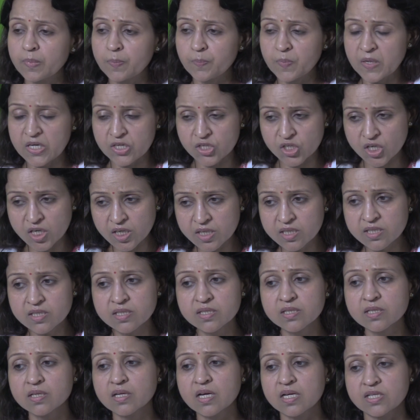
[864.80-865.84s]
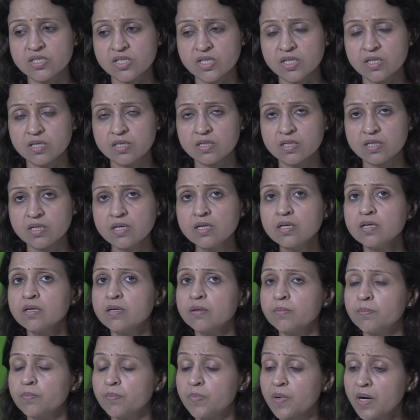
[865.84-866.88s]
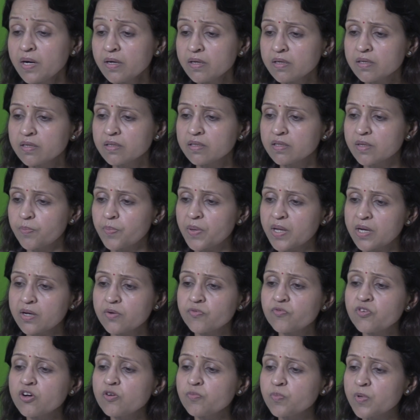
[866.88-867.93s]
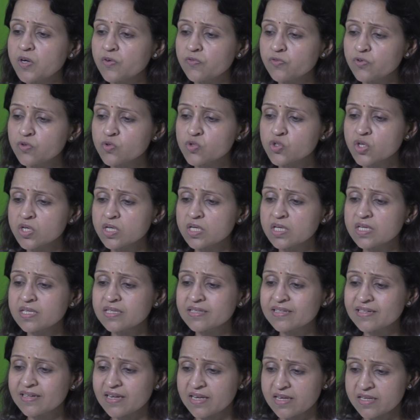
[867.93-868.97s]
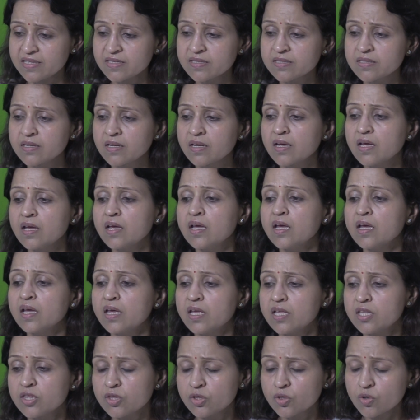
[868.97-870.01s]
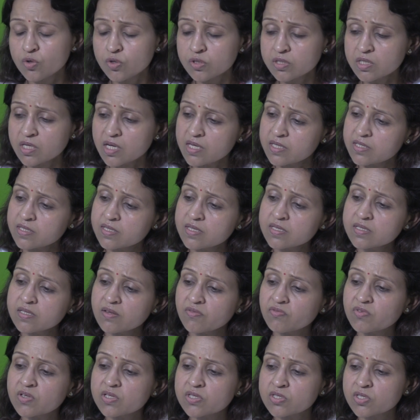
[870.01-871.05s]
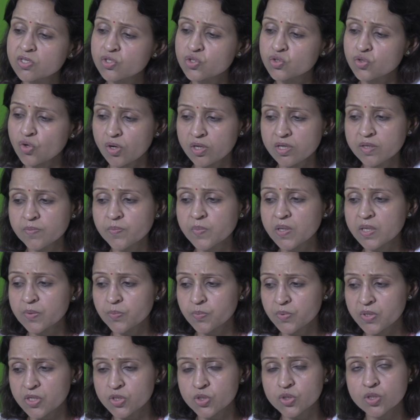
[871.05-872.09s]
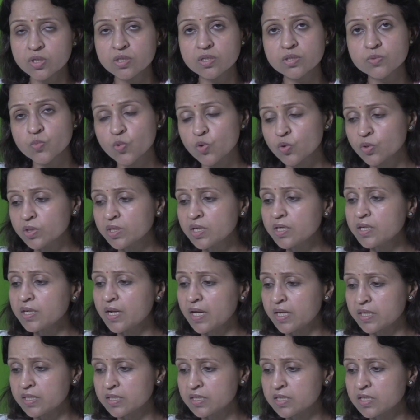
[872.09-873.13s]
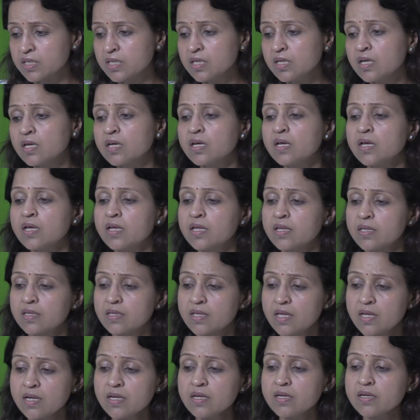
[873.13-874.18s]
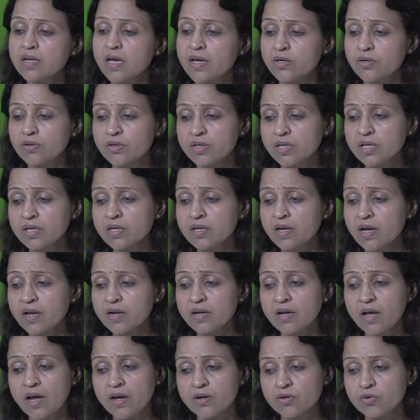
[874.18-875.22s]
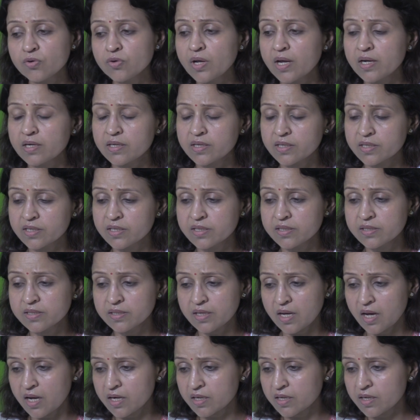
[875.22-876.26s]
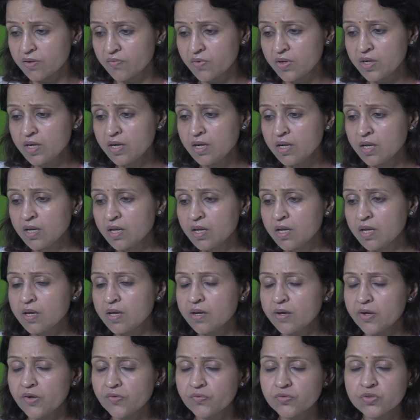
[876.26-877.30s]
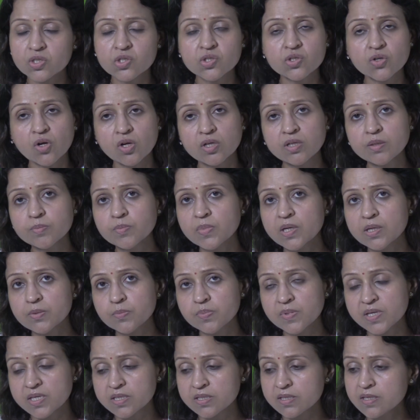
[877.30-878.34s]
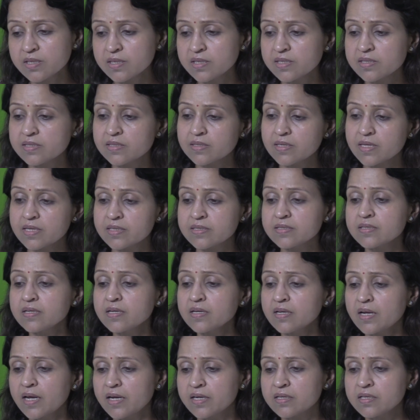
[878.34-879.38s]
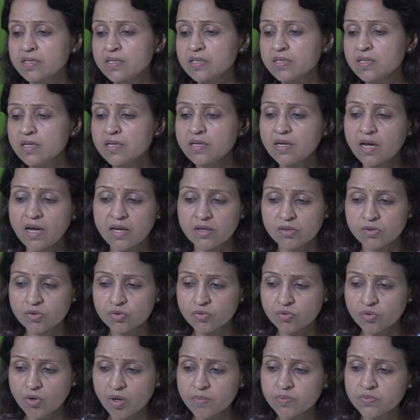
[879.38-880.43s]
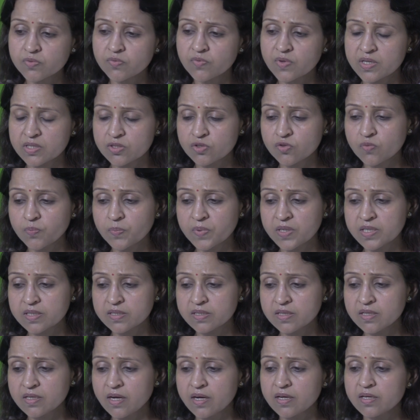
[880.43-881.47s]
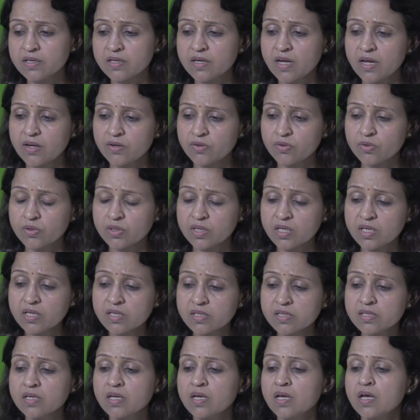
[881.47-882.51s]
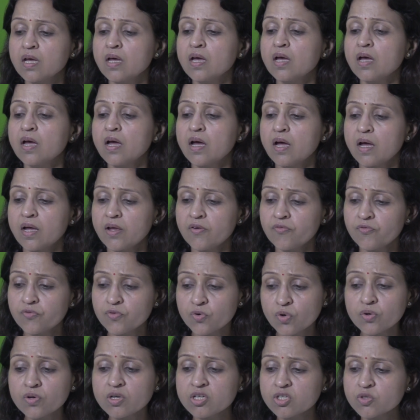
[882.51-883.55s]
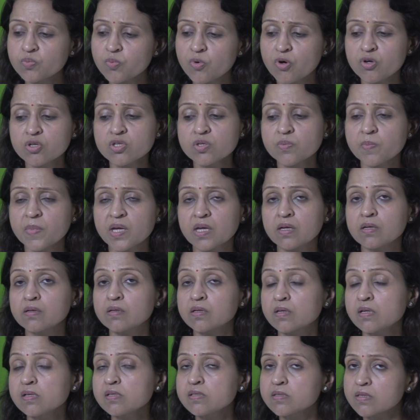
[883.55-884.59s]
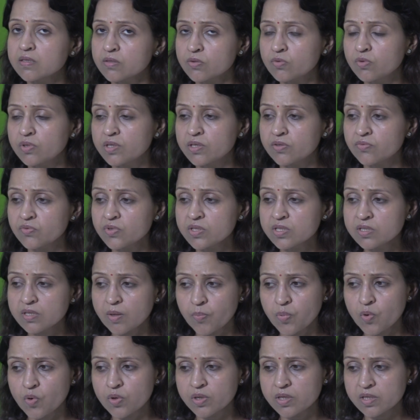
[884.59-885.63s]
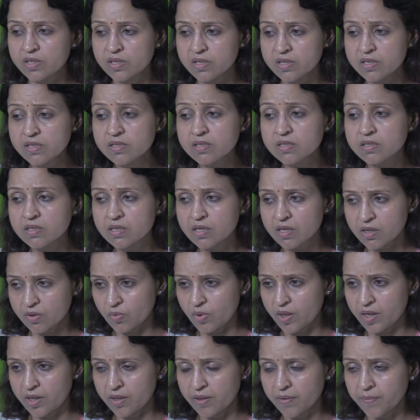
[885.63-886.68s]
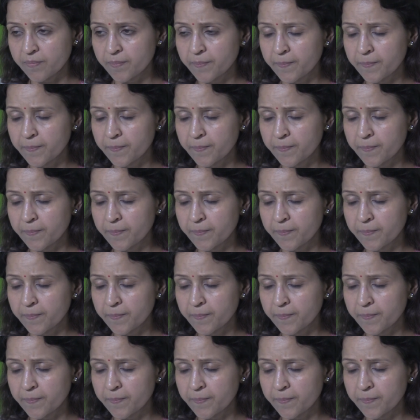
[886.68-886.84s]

patient is congested but the peripheral perfusion is less, in those cases if the systolic blood pressure is more than 90, then diuretic and inodilators are given. If systolic blood pressure is less than 90, then inotropes, vasopressor and diuretics. If no response, mechanical circulatory support is required.